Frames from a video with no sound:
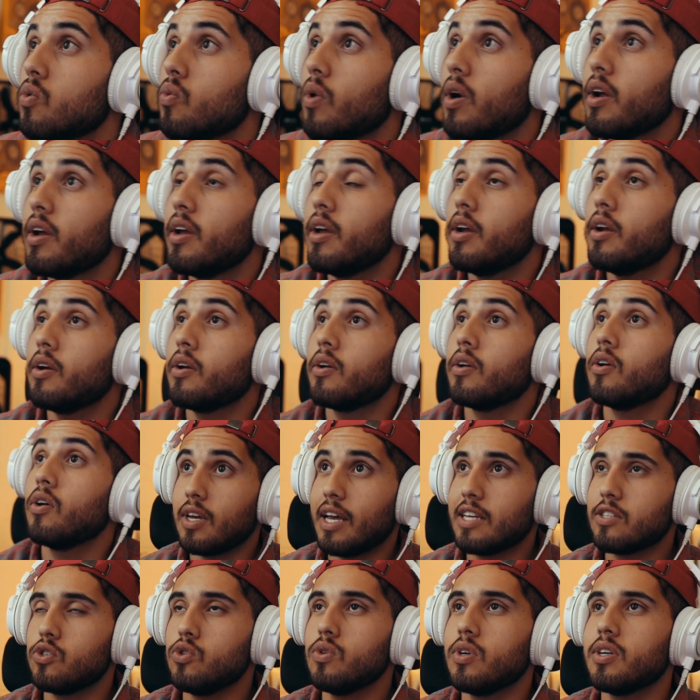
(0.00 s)
right here,
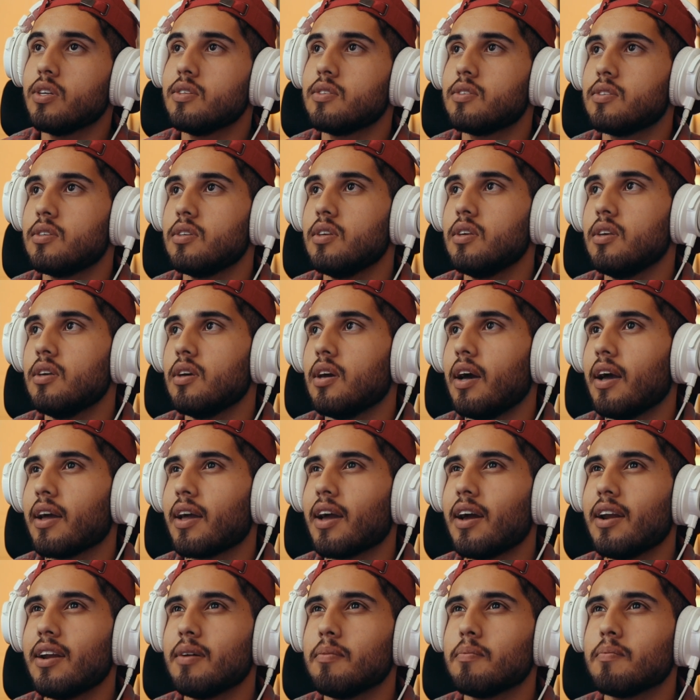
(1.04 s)
as you can see, I
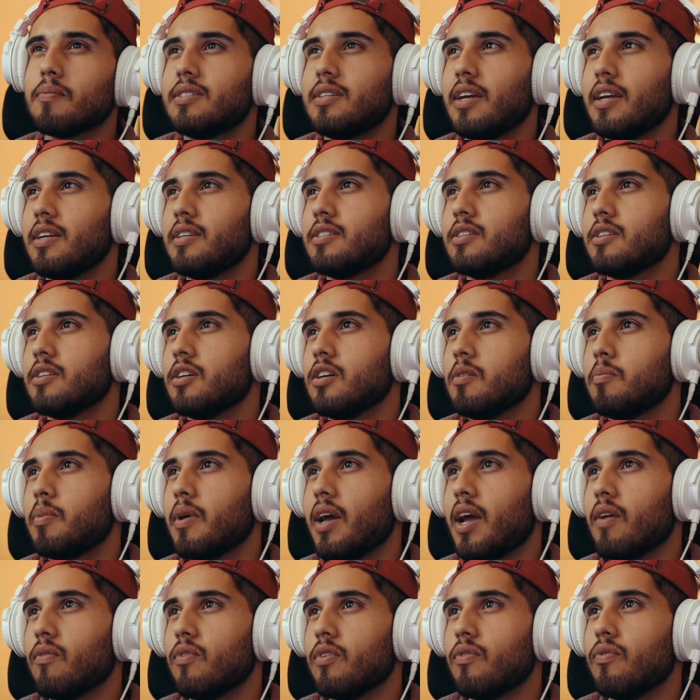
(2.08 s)
kind of change it up
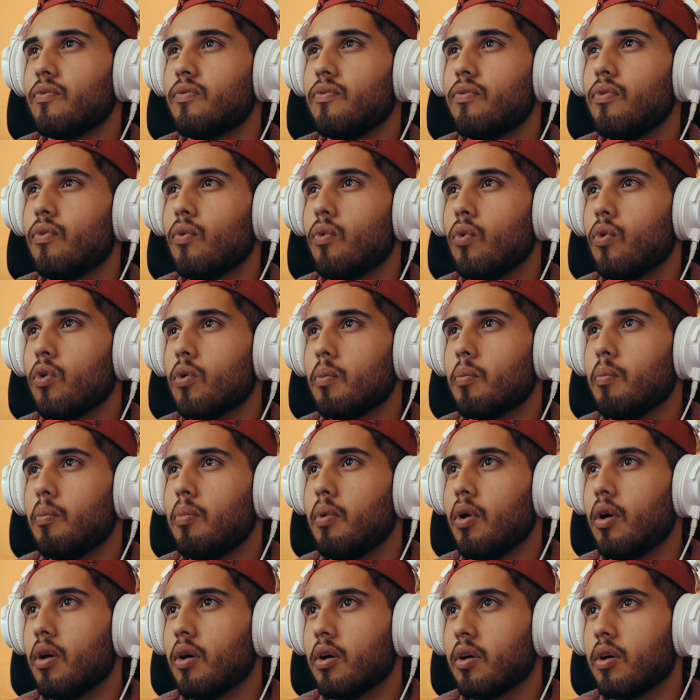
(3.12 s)
every 4
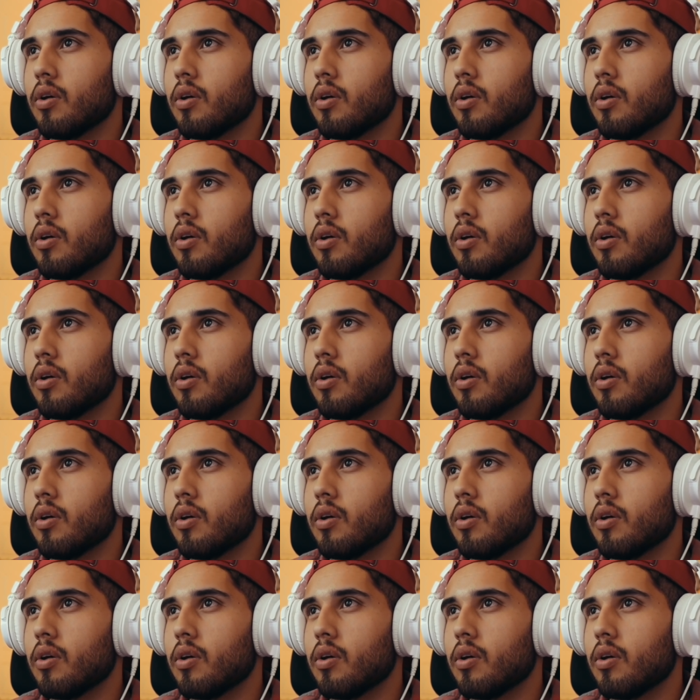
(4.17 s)
bars.